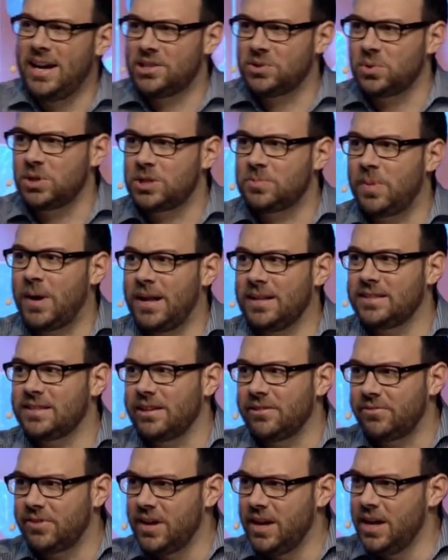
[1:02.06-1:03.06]
is
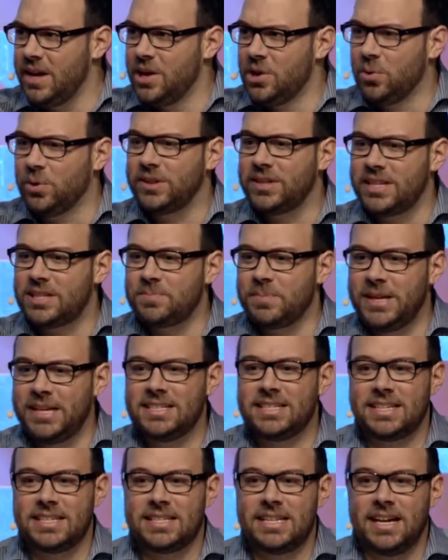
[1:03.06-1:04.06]
responsive. What this
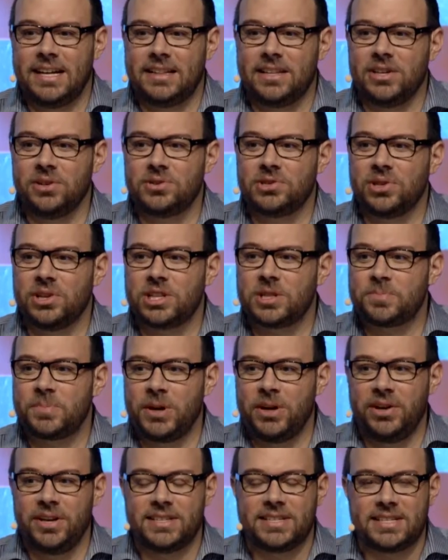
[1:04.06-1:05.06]
means is that the user
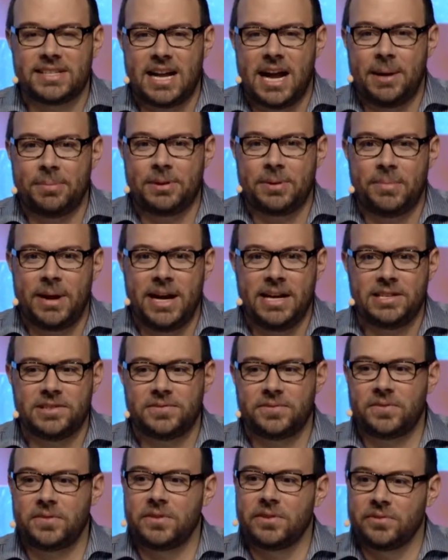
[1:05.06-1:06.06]
experience is
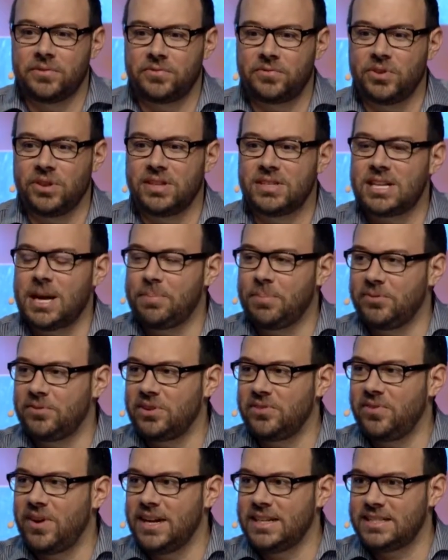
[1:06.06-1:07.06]
optimized for the type of
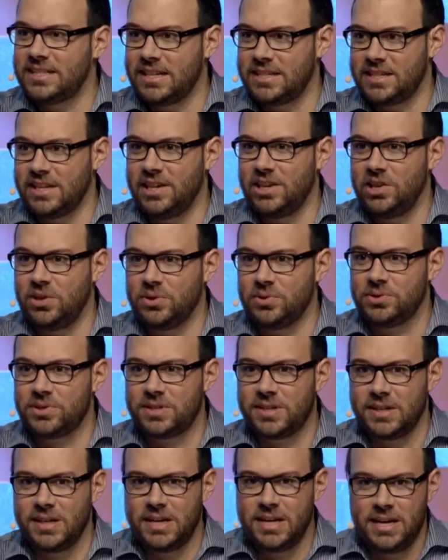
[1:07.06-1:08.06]
device that's in
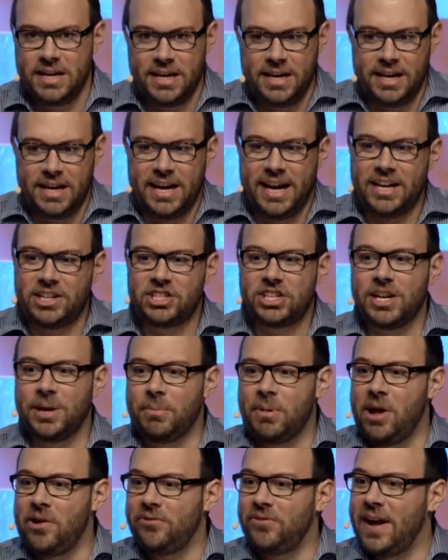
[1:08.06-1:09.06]
use.
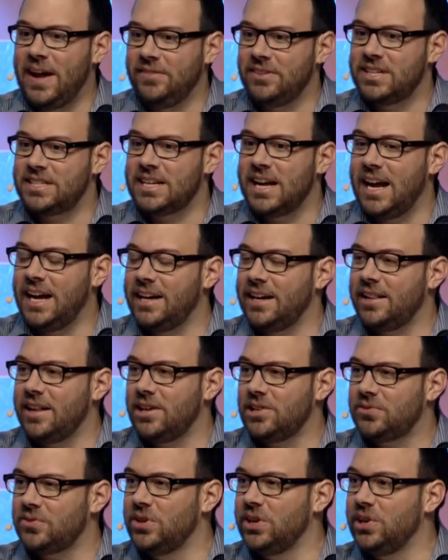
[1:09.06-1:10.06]
HTML5 design
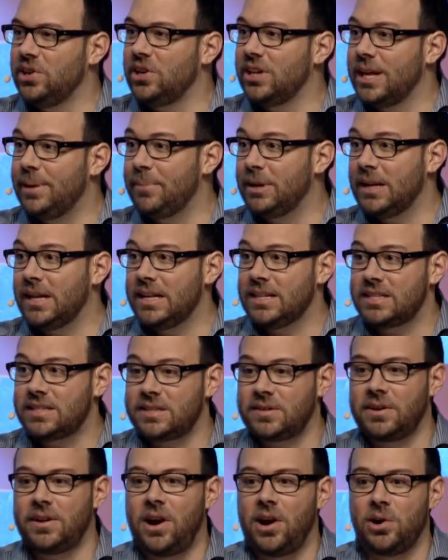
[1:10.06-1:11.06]
allows for near
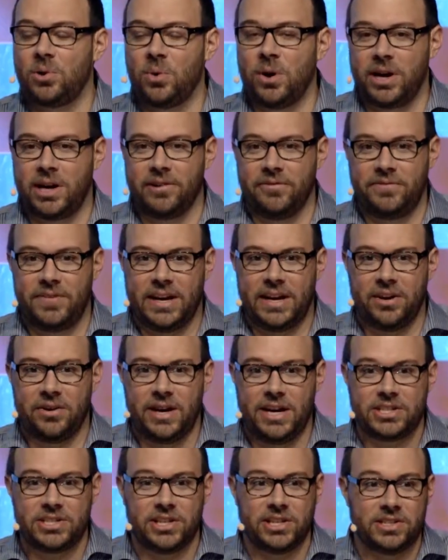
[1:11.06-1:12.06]
limitless hardware
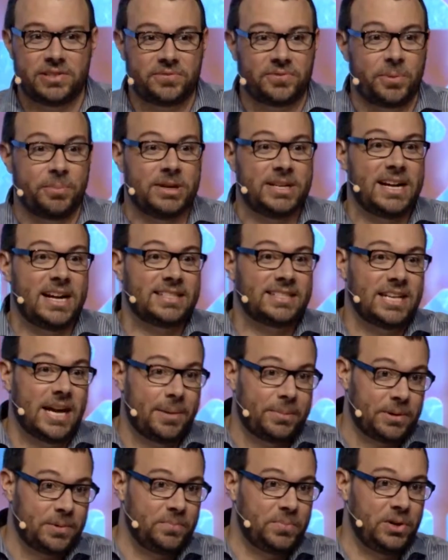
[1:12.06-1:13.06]
configurations from a
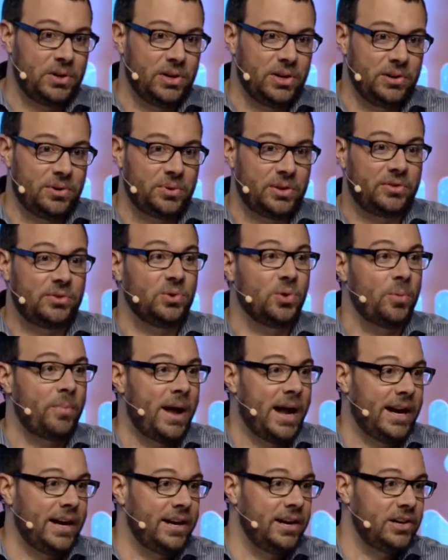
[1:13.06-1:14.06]
desktop computer with dual
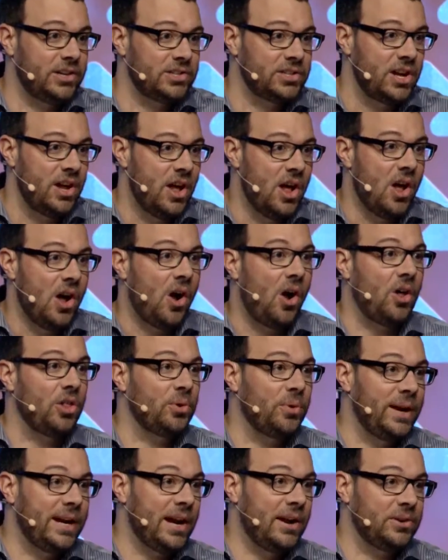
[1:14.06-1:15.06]
monitors all
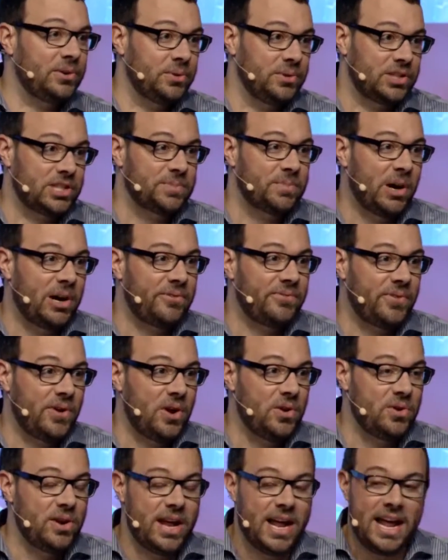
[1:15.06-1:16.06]
the way down to a
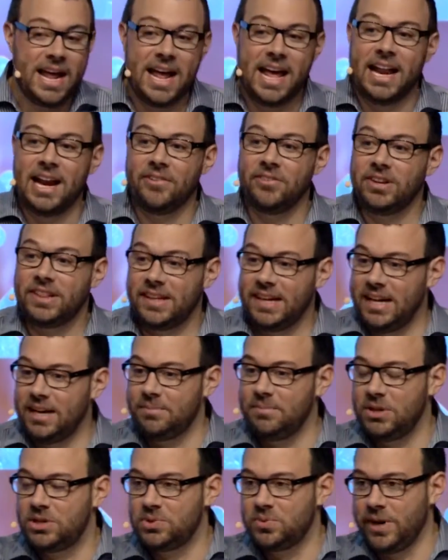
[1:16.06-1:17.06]
smartphone and everything
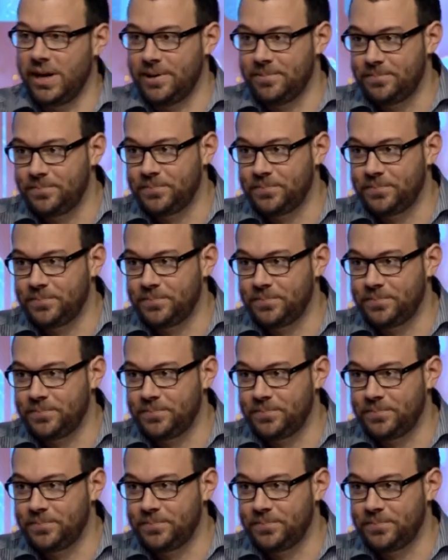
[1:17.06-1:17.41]
in between.